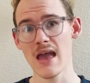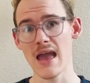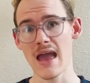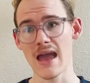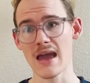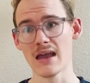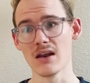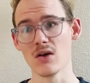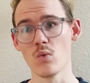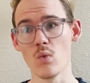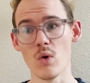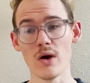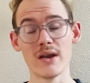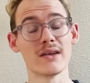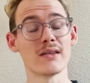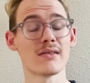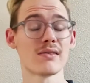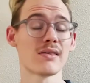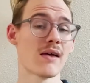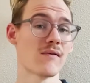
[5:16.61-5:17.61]
and a 1 to
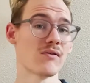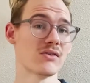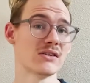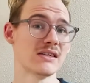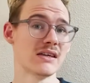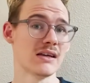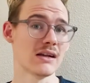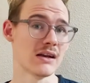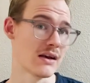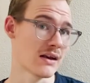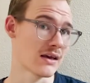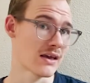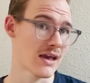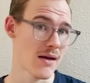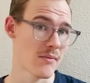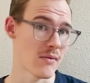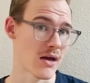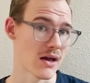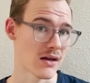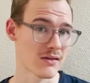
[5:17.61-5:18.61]
17 in a
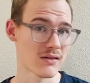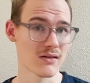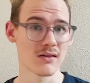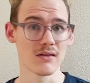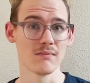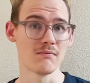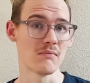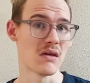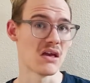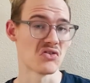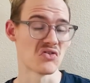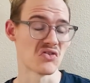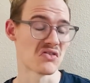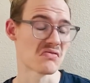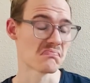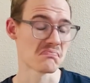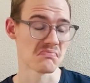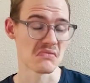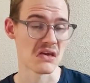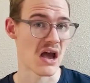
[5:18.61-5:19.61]
Chemex. It just
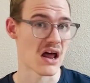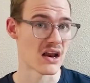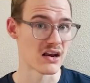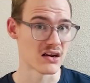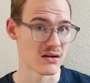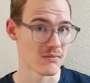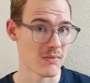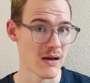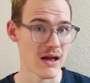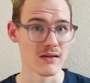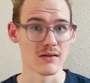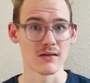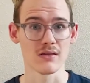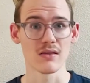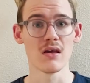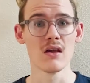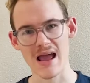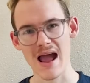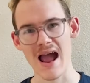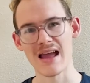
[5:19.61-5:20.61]
kind of depends.
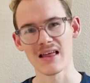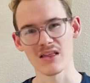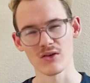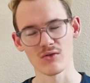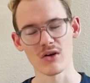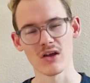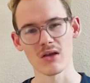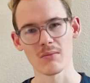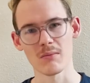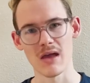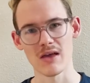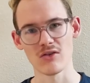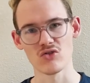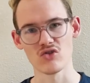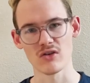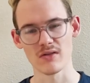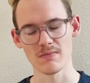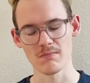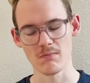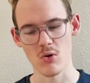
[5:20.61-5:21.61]
I highly recommend
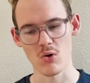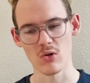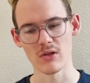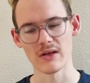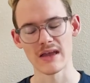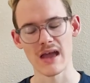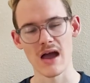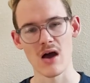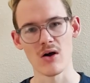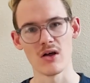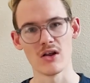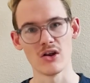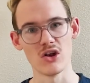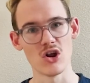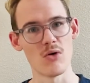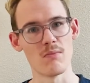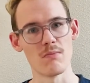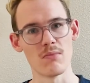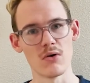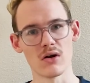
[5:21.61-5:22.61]
just pulling out a
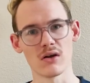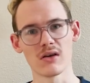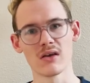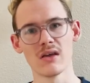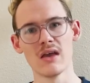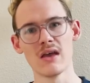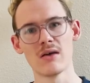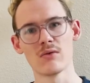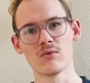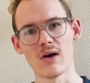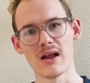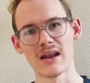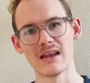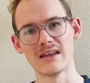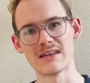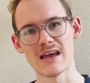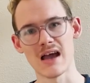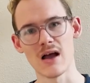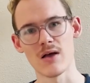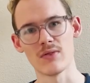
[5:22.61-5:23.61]
notebook, writing
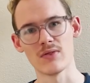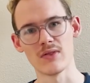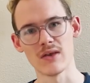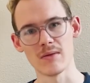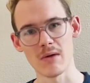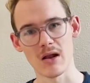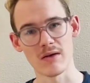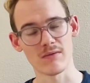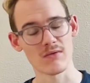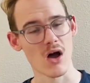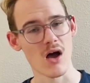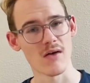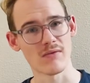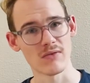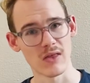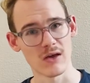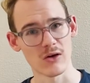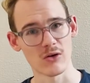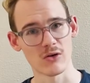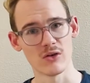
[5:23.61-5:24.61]
down the amount of coffee
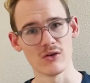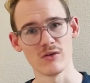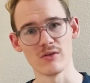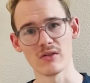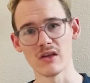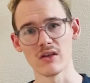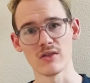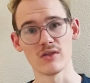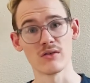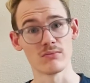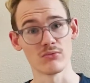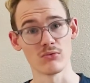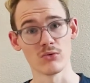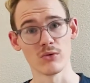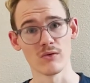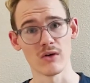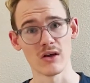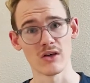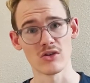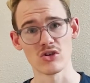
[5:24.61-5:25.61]
that you're using, the brew
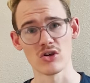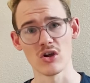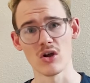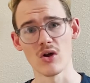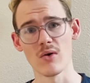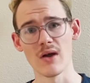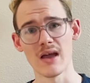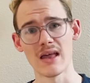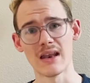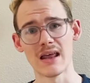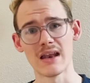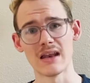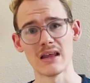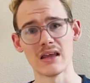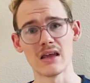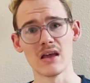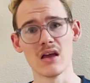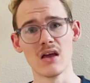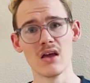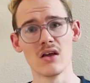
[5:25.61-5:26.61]
ratio, and
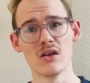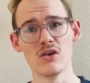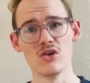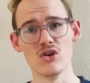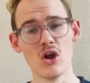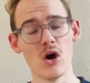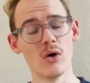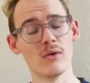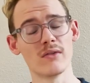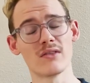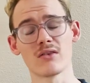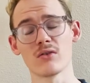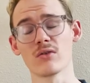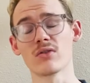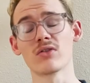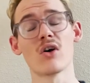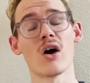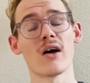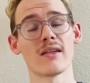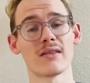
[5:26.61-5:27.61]
any notes or
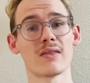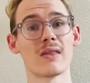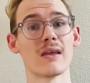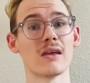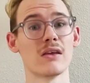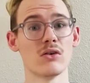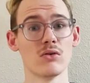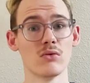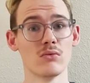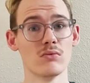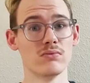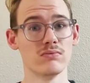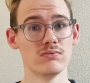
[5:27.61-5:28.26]
thoughts that you